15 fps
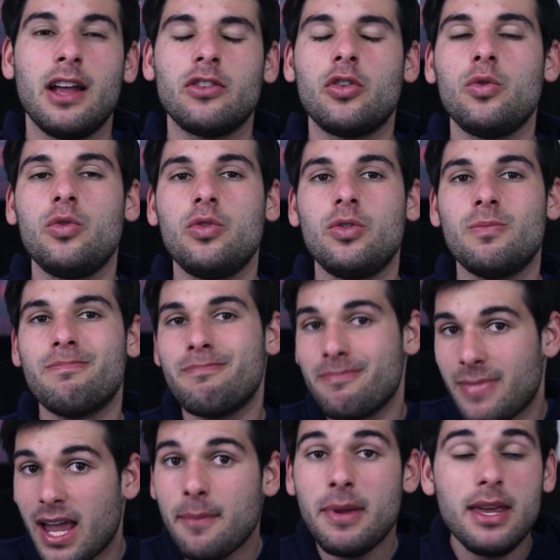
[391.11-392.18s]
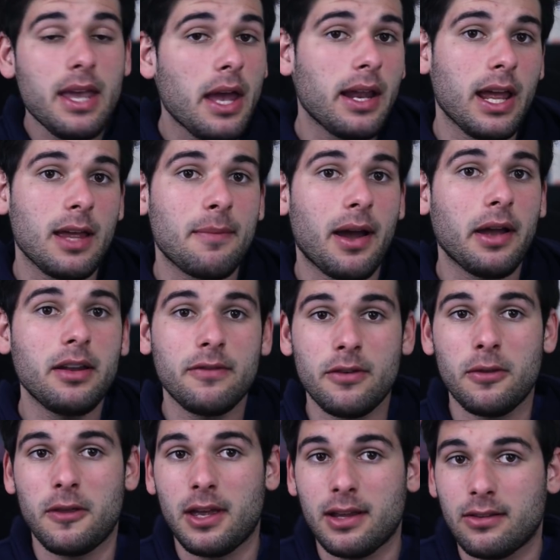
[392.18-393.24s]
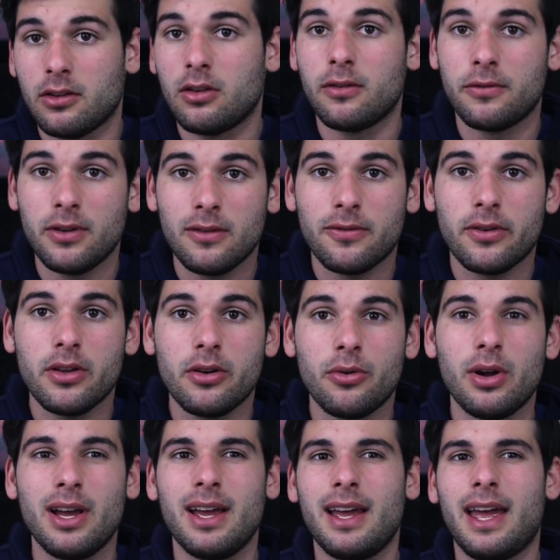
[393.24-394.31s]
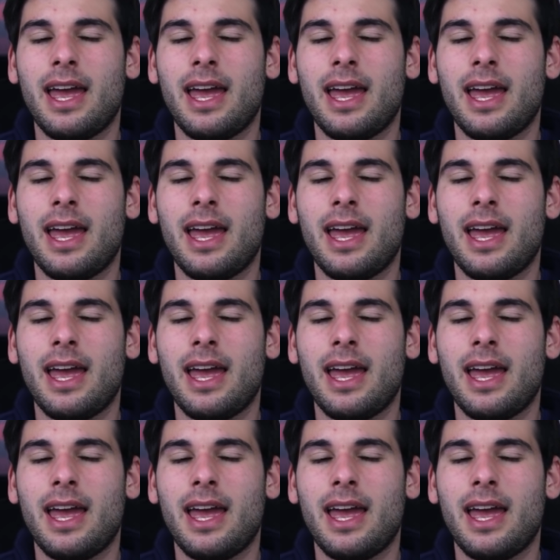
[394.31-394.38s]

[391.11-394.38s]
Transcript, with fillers: to maybe get Abine if you think it's a good fit for you,